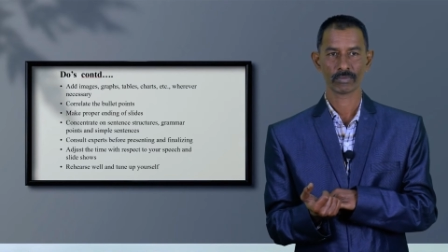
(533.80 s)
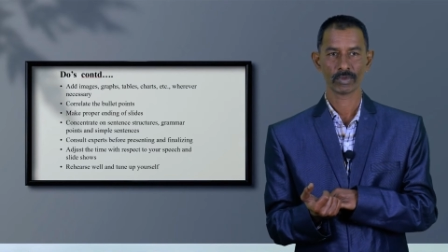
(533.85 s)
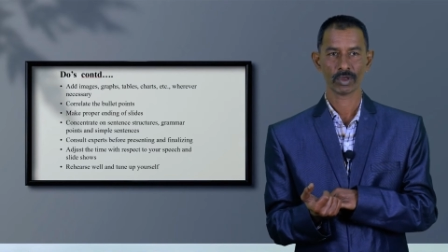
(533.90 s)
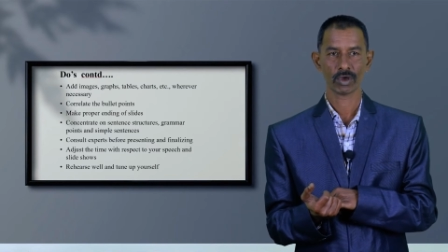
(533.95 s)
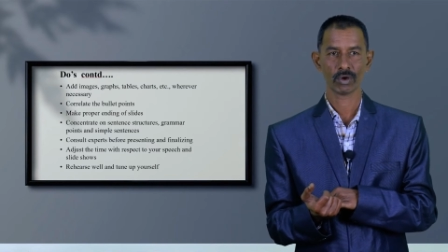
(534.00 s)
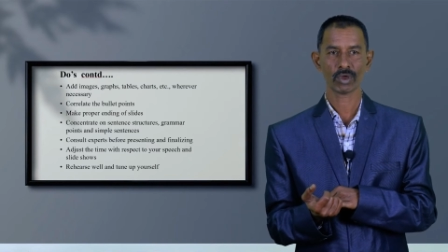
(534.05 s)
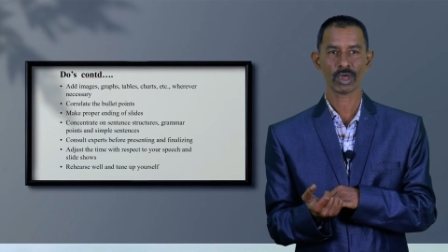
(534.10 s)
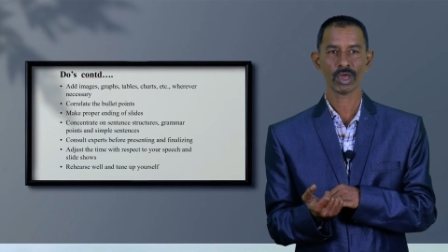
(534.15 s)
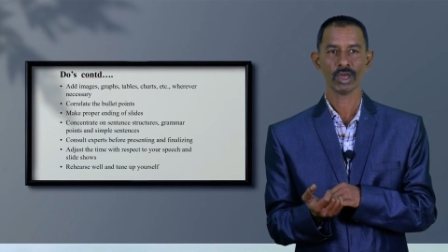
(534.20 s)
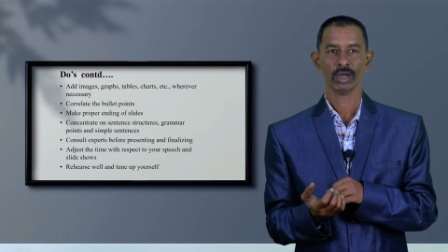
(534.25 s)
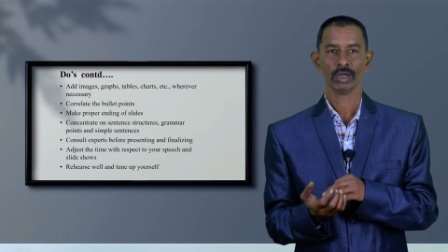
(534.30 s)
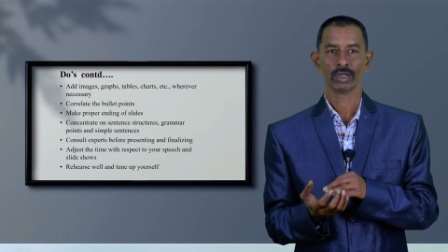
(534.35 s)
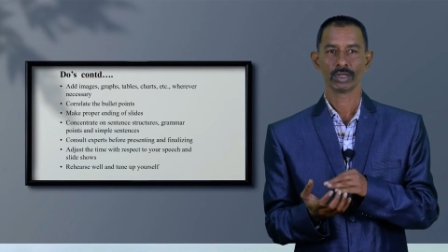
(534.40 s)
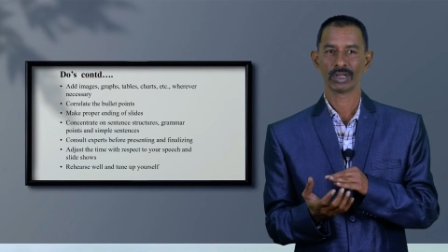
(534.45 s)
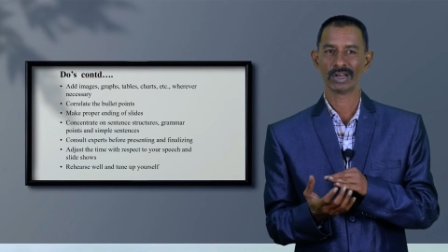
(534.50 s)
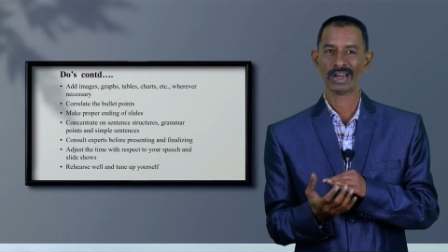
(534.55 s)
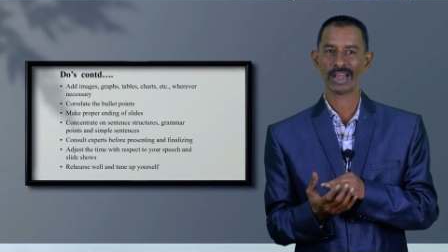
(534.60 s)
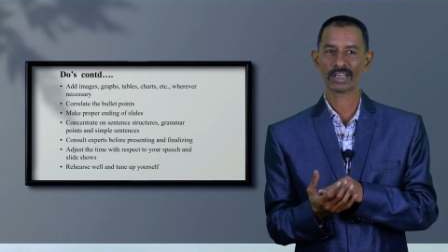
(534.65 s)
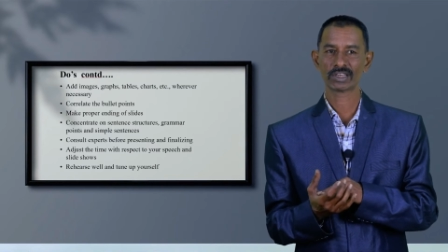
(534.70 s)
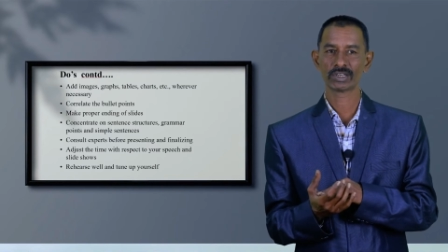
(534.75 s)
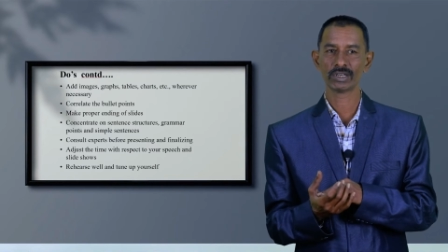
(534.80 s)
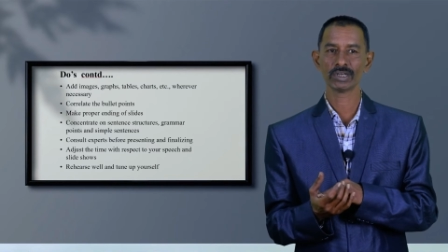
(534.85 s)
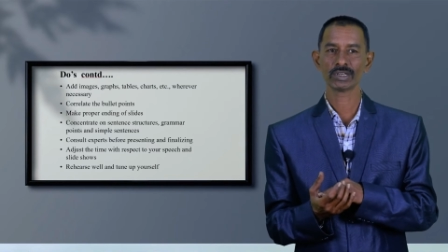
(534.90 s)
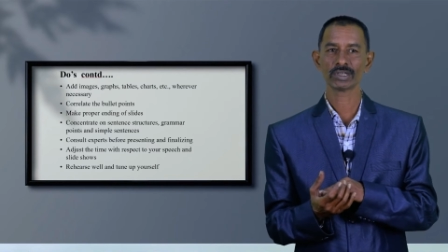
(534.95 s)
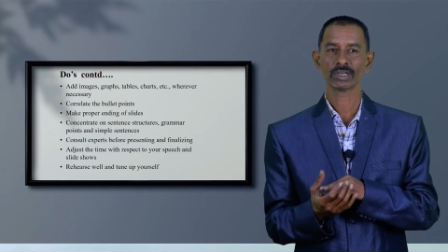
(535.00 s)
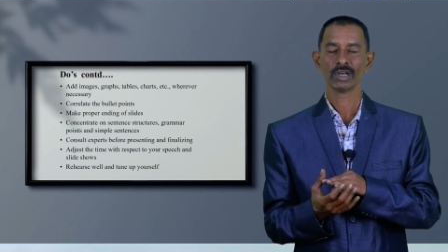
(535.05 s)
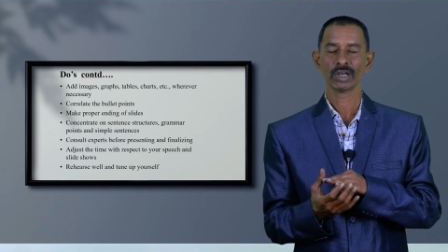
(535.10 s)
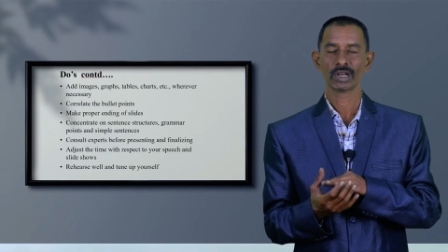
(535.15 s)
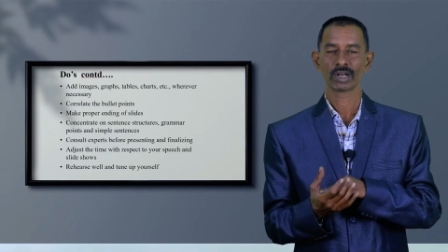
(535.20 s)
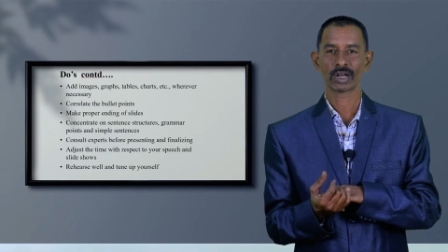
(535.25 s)
Okay, the next
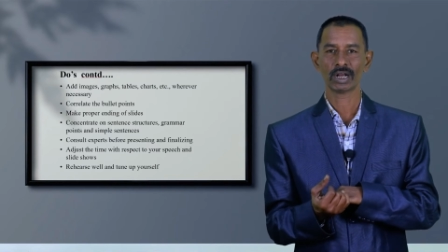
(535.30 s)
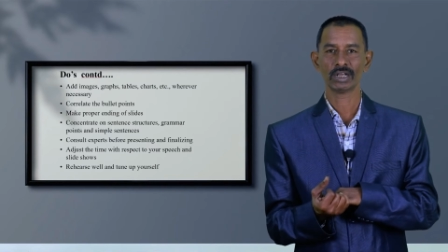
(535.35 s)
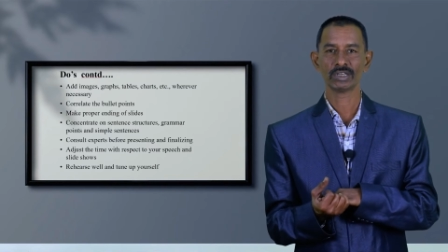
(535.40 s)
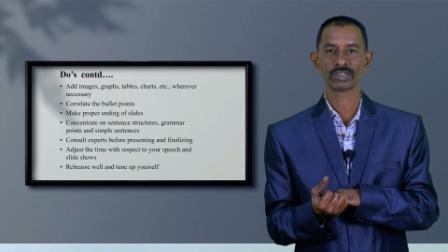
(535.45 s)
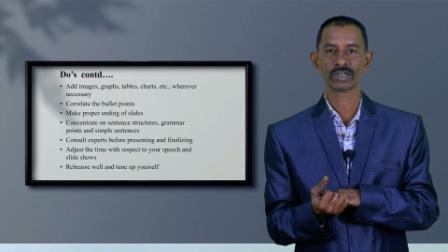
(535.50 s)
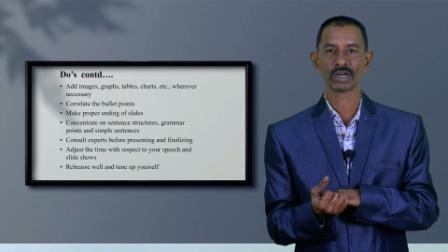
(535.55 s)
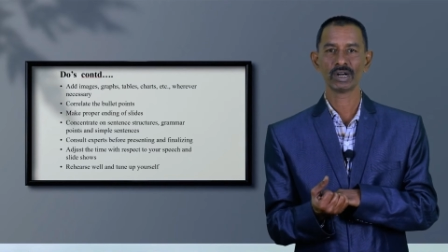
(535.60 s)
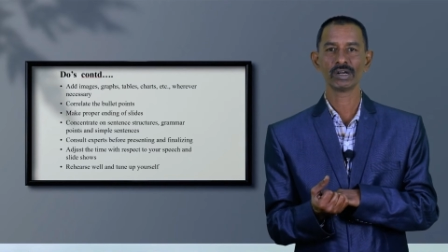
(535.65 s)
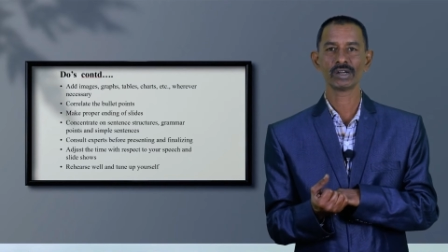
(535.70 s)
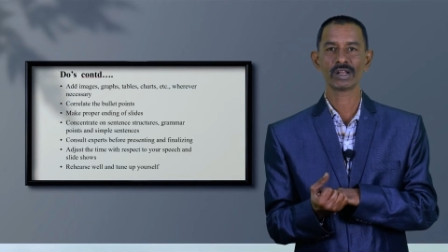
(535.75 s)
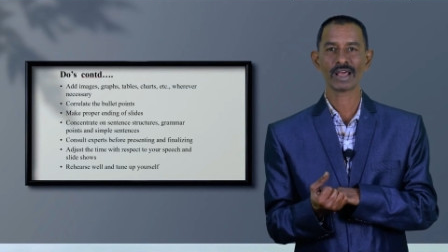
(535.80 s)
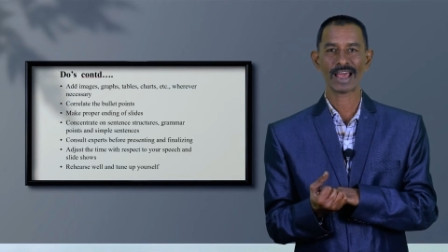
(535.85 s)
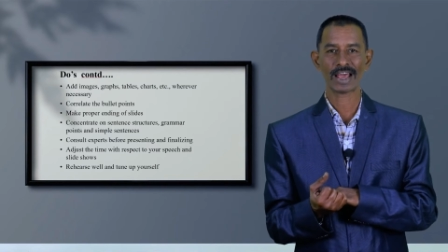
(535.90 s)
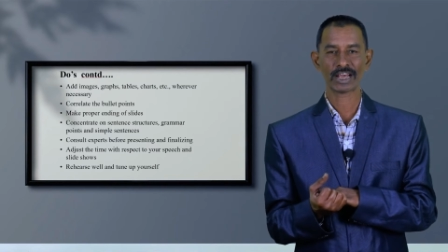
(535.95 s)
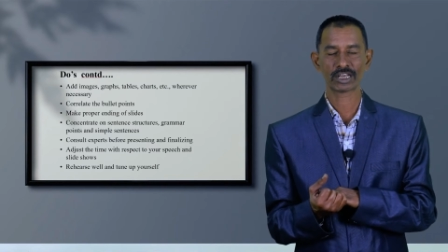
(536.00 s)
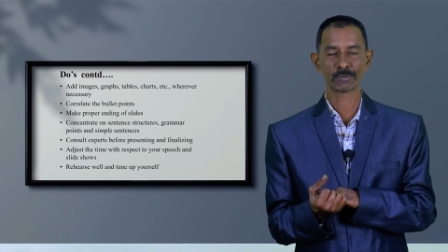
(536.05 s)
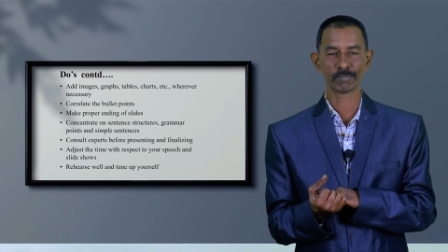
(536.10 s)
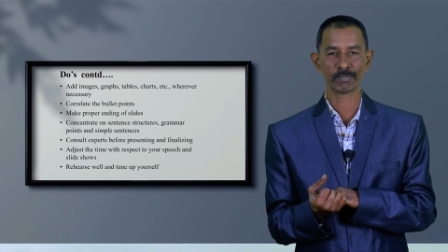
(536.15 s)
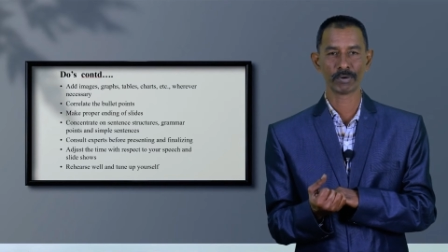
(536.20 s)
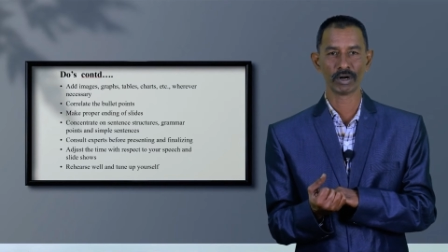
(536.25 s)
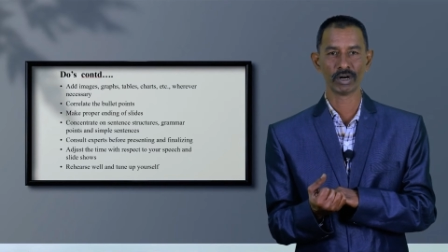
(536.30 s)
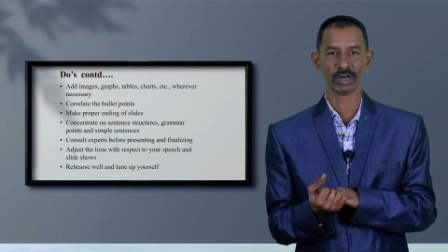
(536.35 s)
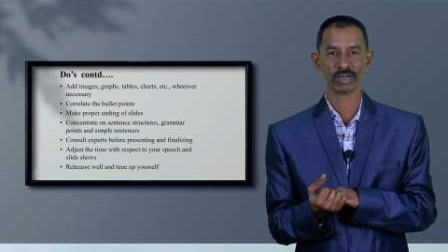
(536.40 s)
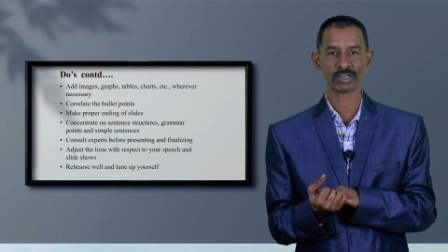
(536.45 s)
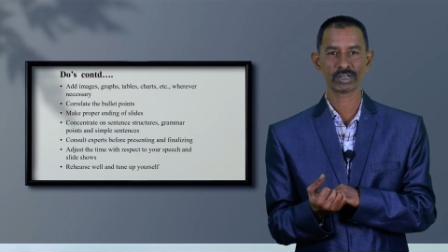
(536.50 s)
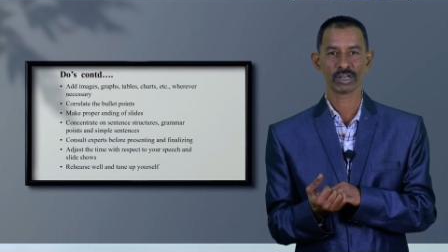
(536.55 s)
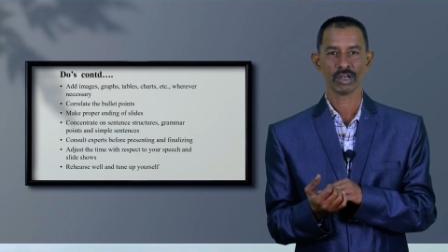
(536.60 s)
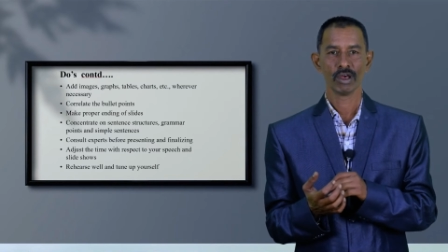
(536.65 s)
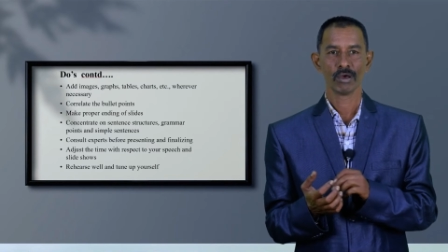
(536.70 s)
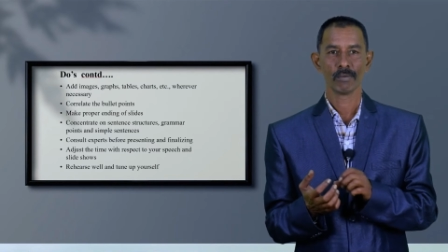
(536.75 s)
is consult
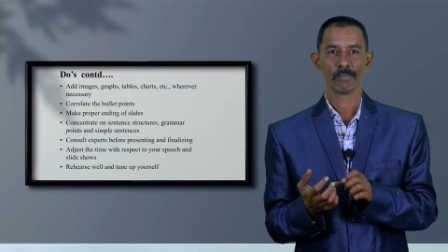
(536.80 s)
experts